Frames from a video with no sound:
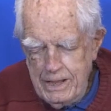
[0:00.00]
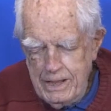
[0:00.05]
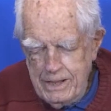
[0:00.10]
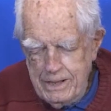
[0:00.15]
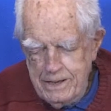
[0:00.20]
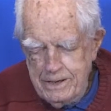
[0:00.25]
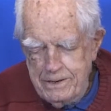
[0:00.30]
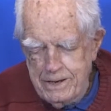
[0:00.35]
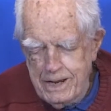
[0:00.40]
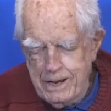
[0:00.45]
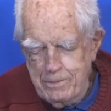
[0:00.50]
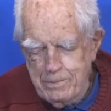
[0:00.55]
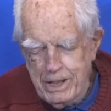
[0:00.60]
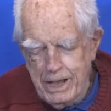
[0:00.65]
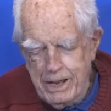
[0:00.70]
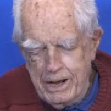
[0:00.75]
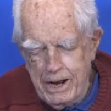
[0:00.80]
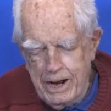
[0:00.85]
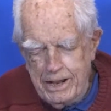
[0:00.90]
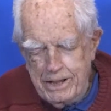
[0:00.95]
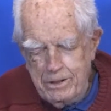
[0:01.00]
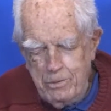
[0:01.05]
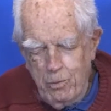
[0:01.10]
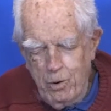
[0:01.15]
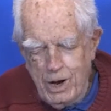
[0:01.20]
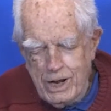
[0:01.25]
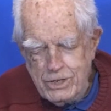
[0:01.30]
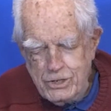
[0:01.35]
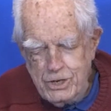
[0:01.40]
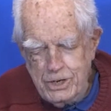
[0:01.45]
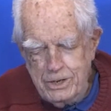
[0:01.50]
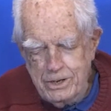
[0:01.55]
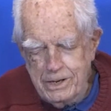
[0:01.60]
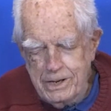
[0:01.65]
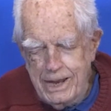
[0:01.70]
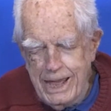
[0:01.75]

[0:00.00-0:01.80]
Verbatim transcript: The team that are the Washington